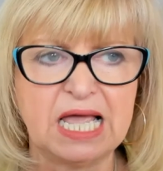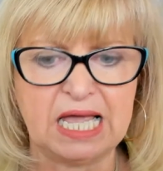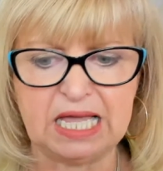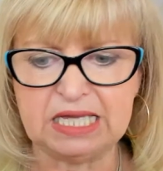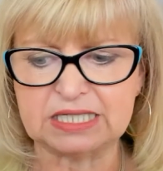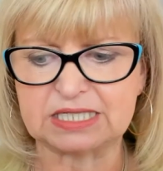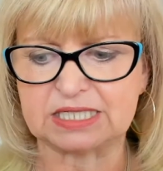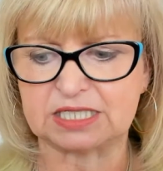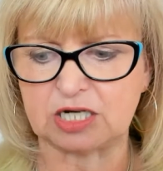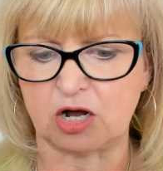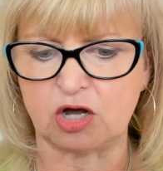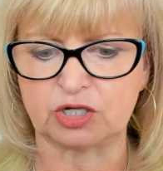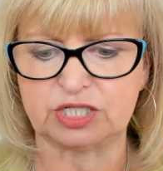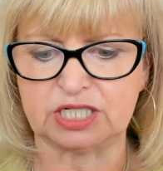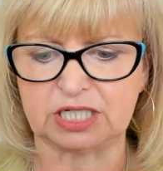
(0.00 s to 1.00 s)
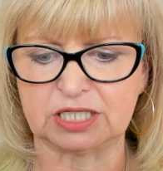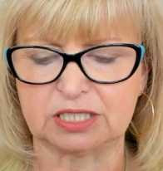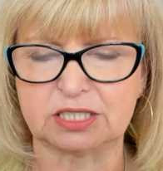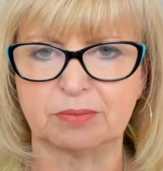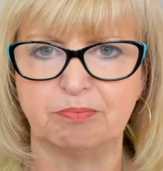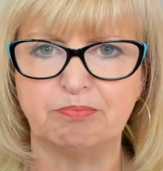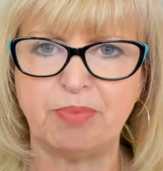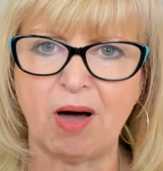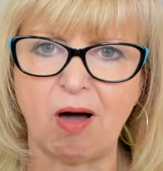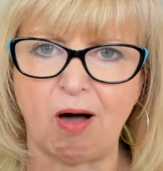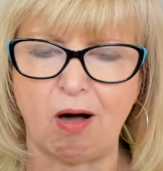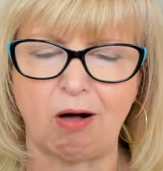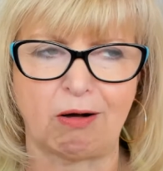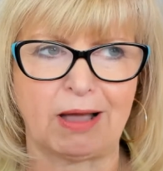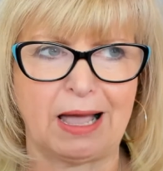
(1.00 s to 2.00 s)
it's starting to
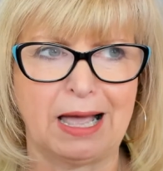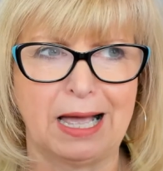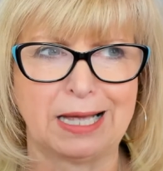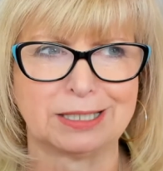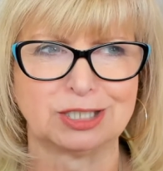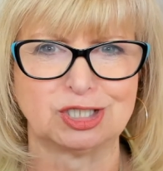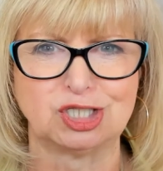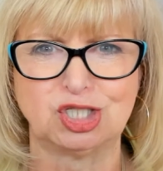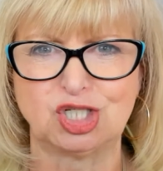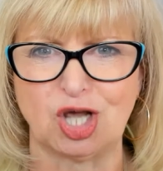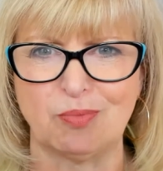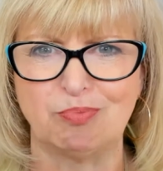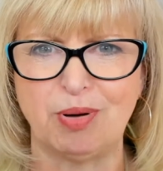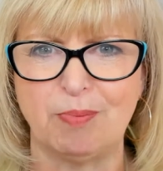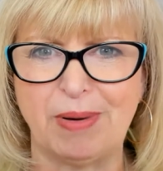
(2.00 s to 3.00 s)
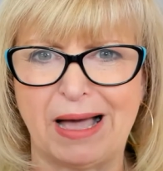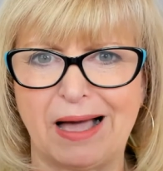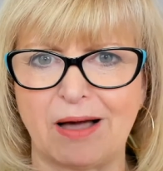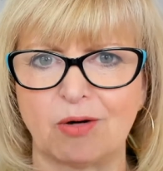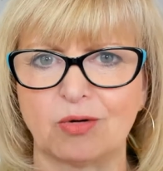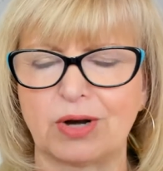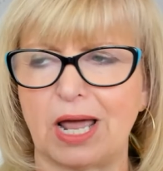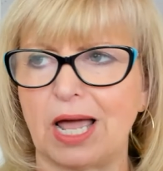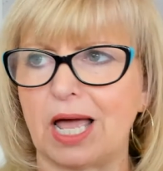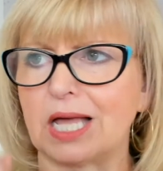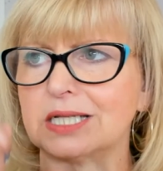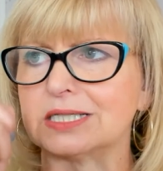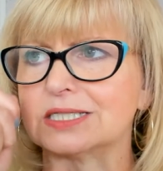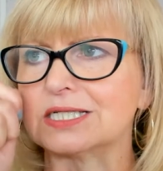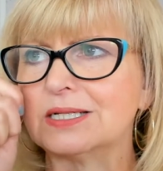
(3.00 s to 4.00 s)
bark and jump about,
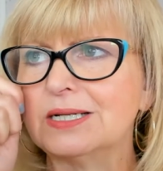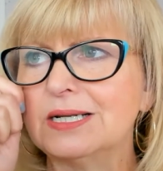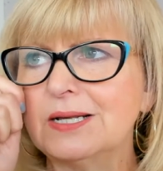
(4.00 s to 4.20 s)
and